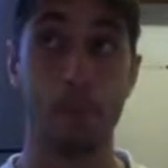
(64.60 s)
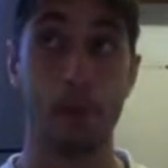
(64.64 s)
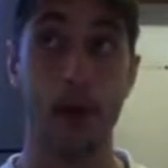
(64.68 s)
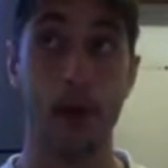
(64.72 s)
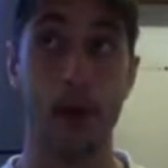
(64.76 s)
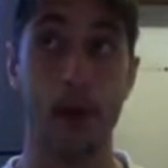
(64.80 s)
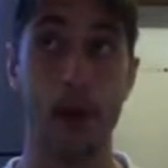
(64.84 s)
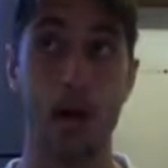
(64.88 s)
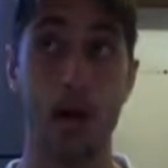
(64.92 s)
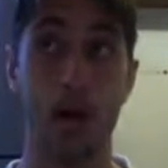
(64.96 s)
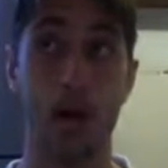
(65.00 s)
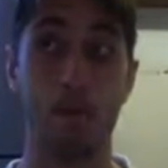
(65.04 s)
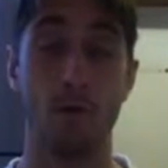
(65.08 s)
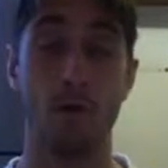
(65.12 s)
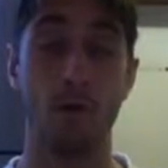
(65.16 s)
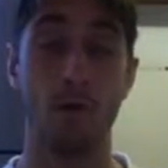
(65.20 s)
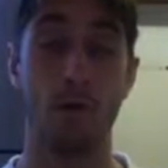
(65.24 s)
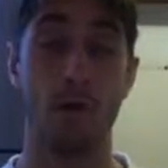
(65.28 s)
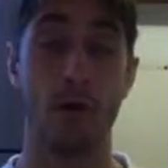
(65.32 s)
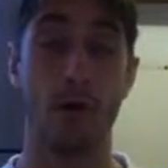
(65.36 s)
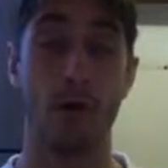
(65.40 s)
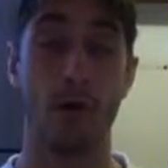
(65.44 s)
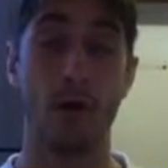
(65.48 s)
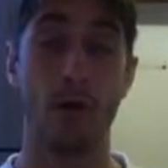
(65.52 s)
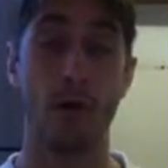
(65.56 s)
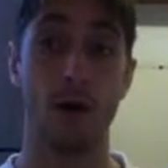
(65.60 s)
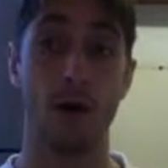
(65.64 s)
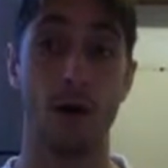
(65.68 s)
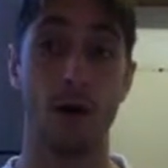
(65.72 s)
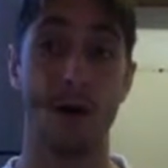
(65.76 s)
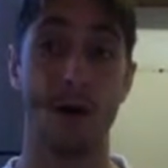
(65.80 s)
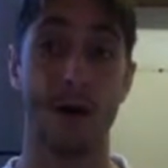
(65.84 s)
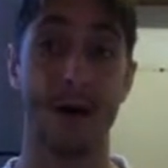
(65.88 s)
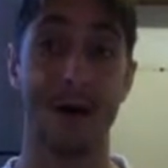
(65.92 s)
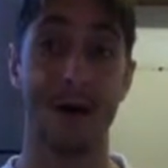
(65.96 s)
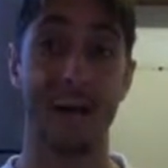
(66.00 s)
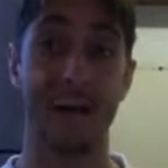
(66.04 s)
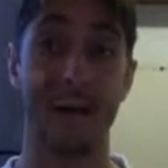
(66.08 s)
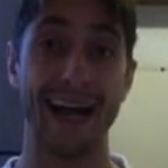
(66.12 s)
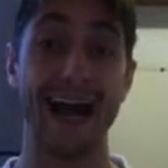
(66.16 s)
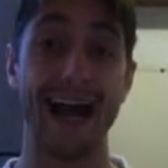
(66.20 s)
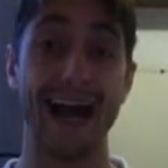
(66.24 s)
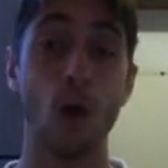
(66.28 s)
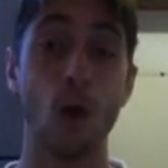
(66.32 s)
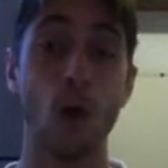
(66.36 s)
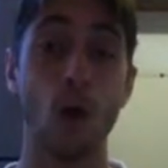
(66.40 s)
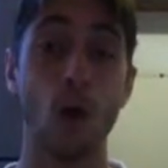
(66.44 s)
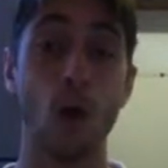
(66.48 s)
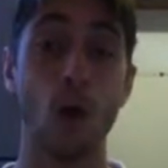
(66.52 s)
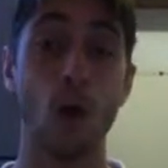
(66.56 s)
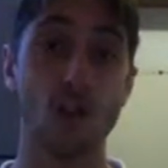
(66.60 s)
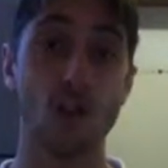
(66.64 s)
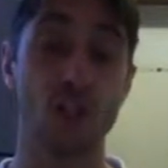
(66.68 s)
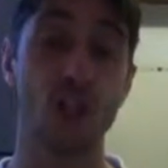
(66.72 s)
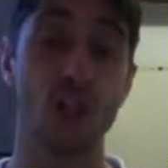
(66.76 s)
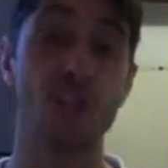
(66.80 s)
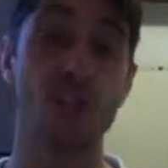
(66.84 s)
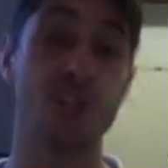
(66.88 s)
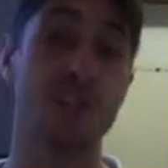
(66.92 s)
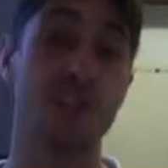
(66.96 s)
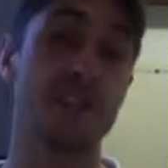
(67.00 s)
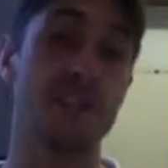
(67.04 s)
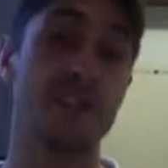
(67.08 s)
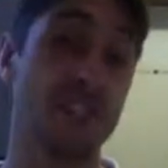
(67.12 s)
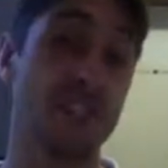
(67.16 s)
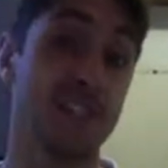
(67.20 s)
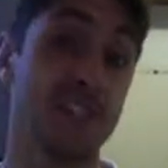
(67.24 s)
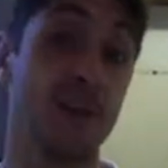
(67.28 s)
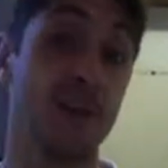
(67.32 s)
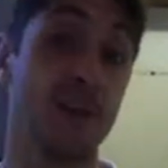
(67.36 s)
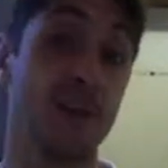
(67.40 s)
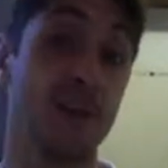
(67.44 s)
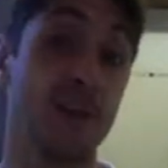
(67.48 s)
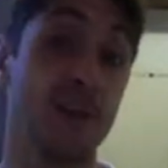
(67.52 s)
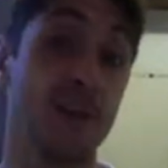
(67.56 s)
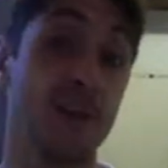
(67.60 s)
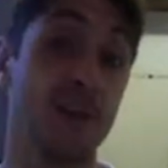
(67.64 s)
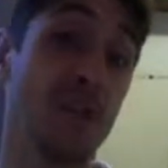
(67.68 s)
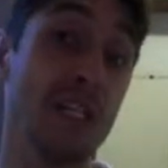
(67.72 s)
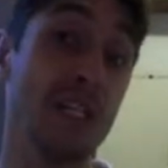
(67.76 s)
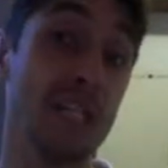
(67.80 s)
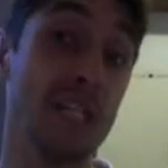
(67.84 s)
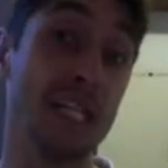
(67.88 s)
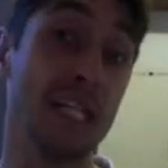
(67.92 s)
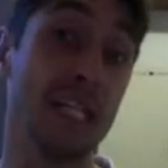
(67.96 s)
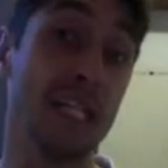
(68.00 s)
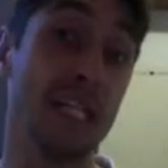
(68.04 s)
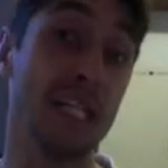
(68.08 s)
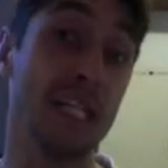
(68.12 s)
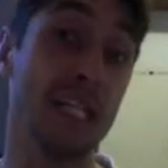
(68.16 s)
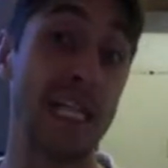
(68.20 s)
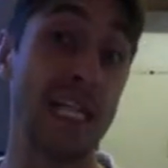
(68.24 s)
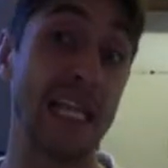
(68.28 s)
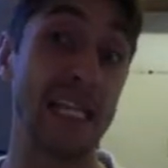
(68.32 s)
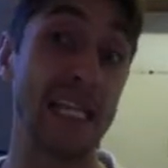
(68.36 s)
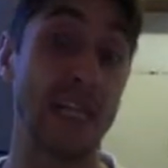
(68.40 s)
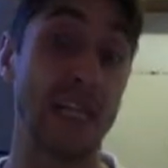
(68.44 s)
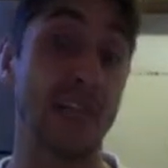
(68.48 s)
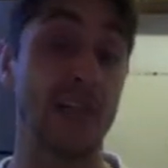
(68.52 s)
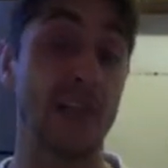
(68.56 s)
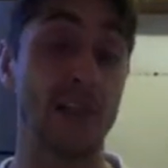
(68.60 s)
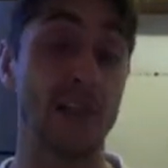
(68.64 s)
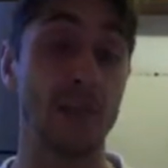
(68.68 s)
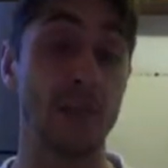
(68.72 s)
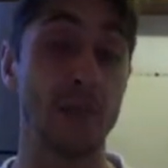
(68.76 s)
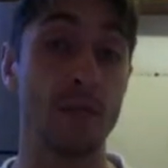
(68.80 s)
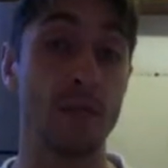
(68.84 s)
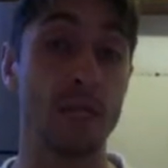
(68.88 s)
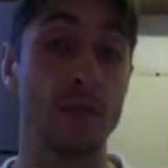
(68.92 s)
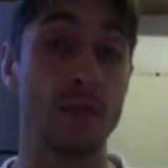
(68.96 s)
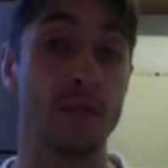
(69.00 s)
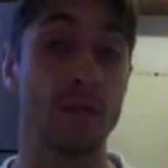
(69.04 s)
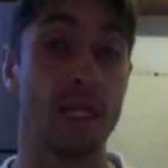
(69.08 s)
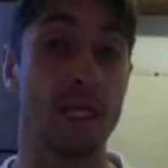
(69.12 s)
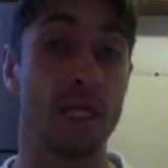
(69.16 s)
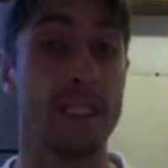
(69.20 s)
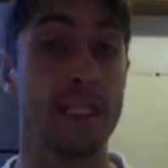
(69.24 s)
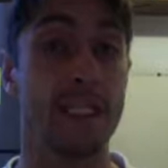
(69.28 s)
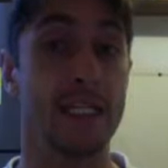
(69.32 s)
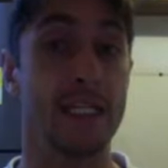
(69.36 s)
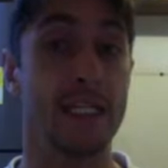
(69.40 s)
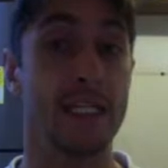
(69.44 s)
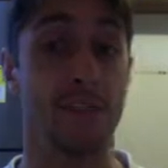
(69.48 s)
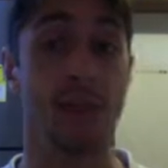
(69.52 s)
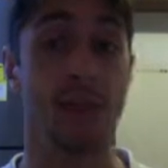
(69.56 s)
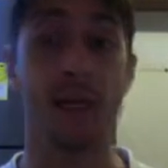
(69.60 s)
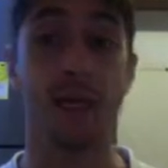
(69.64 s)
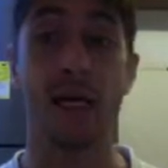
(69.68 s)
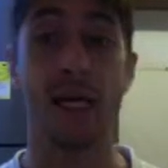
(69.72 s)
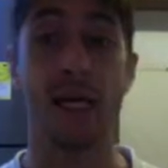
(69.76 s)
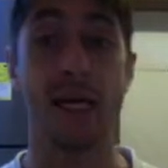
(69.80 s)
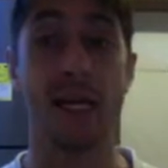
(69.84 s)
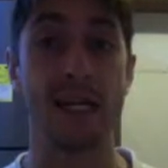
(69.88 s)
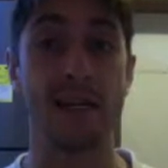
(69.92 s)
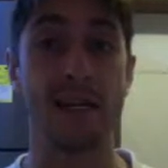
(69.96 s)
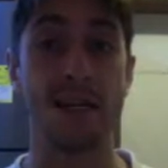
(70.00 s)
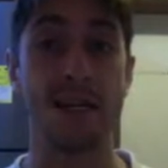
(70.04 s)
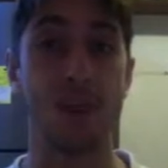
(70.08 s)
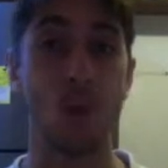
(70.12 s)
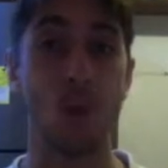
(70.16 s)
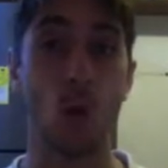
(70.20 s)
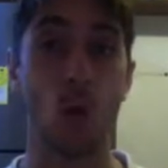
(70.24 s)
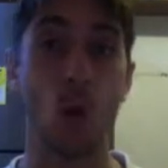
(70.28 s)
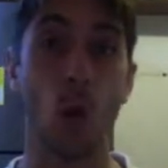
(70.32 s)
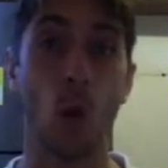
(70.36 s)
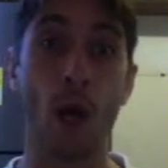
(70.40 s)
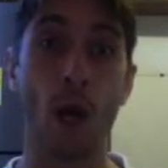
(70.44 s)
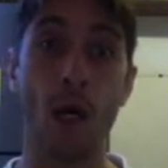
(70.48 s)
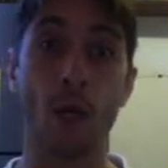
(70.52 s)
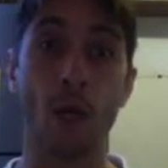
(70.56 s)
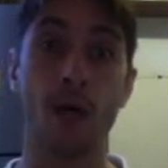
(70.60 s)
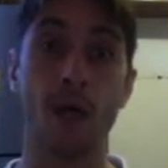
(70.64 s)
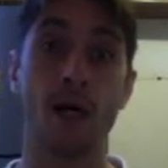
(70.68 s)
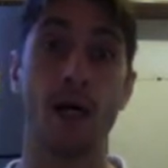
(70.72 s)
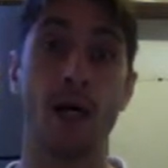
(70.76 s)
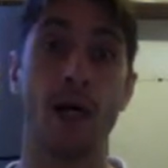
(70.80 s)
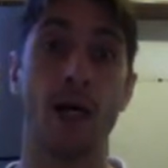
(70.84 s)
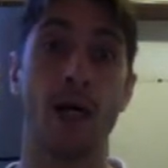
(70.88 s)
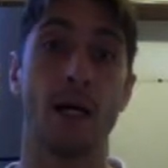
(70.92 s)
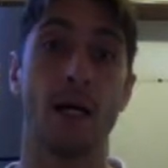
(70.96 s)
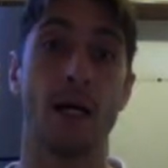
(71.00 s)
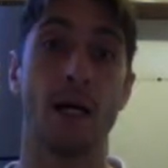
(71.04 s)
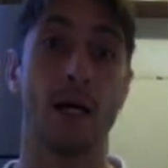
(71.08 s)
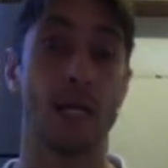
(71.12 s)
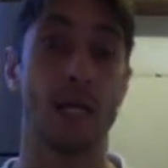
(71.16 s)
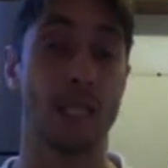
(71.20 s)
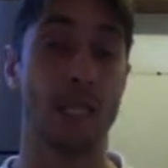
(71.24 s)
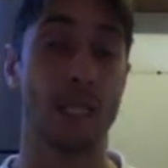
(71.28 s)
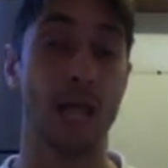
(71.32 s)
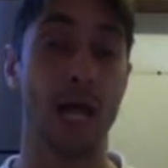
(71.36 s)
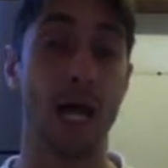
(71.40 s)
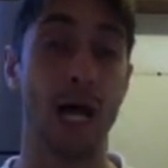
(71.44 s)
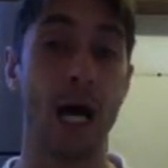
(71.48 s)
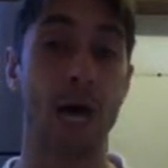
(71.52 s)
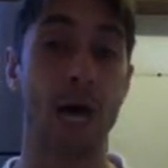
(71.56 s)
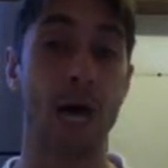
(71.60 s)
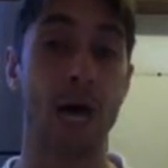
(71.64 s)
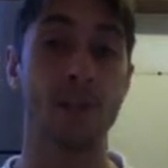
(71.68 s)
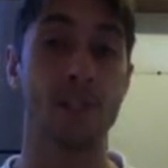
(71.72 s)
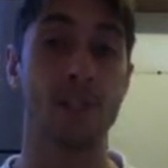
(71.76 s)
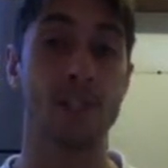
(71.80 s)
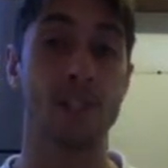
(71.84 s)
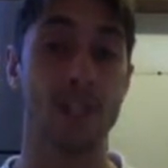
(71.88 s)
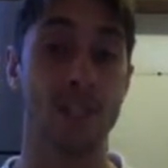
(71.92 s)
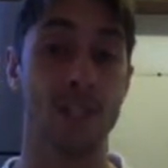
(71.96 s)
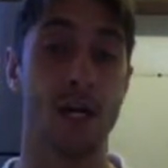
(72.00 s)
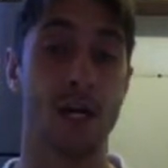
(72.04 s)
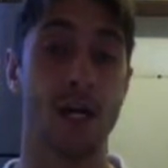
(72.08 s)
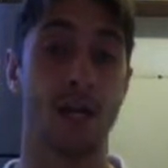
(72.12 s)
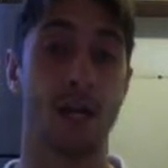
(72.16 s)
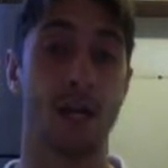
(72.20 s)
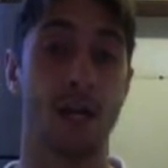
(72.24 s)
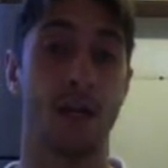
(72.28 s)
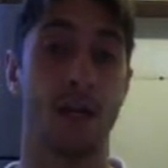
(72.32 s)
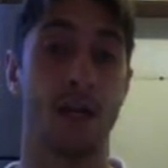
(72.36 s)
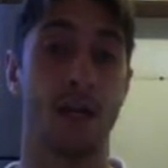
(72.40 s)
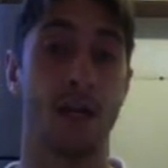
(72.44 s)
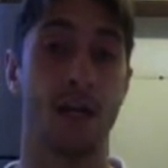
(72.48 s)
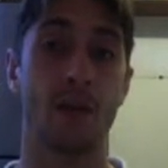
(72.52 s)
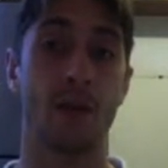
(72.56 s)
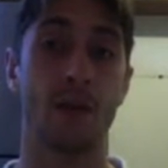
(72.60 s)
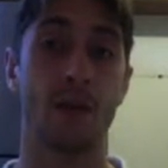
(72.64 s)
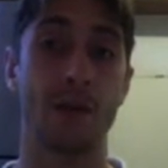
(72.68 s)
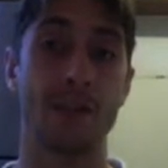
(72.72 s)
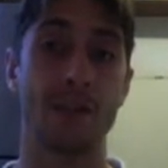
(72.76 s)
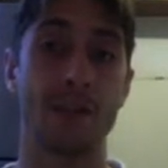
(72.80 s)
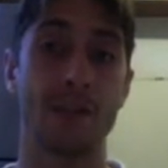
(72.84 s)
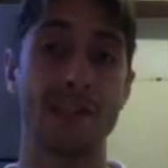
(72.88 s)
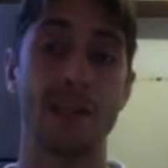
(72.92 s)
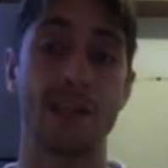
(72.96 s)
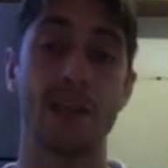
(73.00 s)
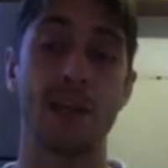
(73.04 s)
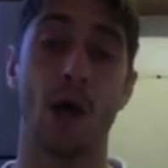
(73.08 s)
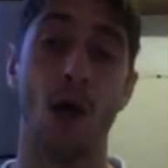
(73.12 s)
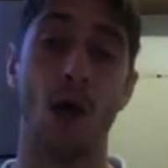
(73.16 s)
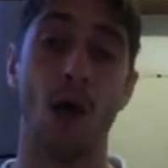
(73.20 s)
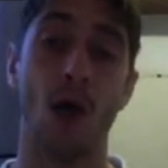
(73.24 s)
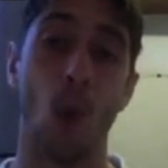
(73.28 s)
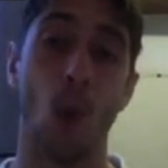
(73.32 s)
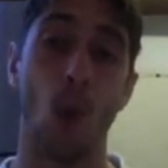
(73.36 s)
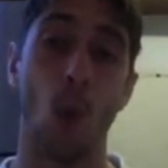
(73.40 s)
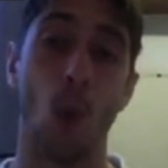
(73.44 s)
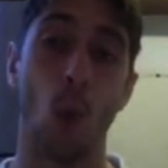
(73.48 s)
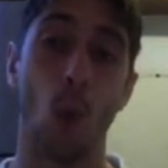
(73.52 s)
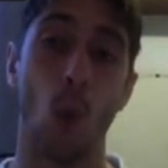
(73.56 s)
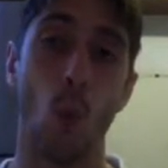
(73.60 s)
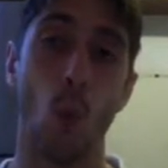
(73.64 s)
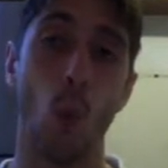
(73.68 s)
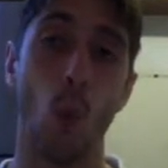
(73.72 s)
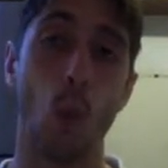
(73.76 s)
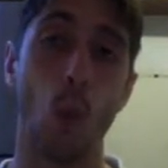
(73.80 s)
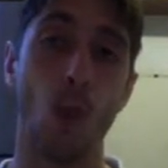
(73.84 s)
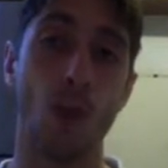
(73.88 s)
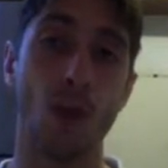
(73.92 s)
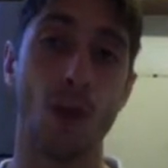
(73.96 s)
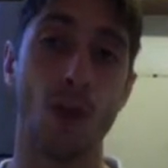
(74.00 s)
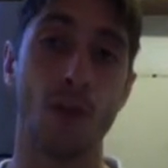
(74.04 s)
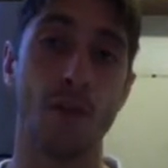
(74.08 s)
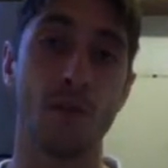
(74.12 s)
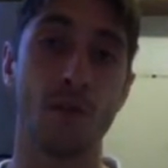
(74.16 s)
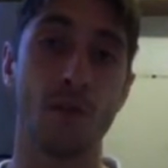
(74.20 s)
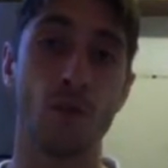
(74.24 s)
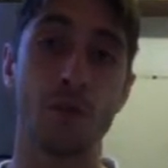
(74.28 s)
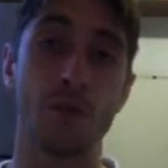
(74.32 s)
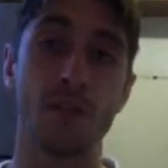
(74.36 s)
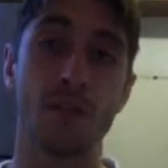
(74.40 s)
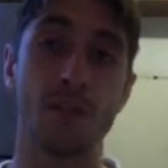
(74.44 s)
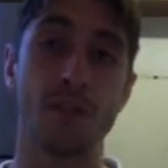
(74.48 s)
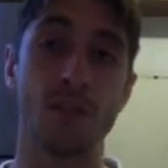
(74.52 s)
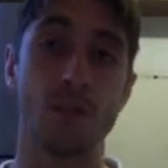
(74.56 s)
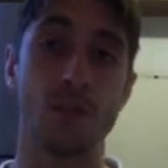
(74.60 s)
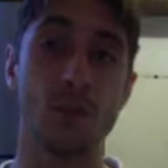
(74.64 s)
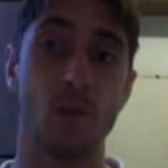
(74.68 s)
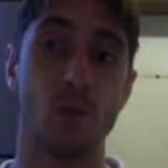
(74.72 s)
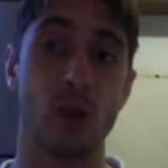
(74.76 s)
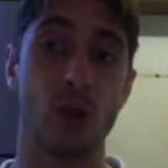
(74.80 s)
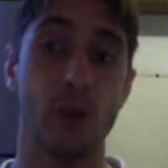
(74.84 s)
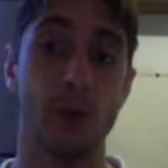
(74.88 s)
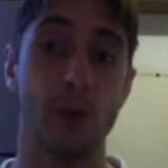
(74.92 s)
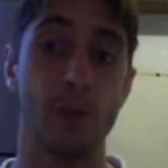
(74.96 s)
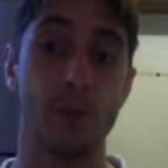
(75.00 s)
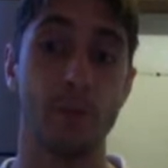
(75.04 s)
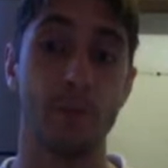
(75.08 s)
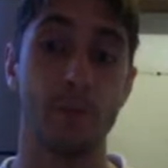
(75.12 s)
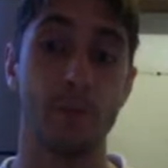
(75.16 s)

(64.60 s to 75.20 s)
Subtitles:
of how much different stuff you really can delegate to me and my team. It's quite a lot of stuff, and I think that's one of the reasons why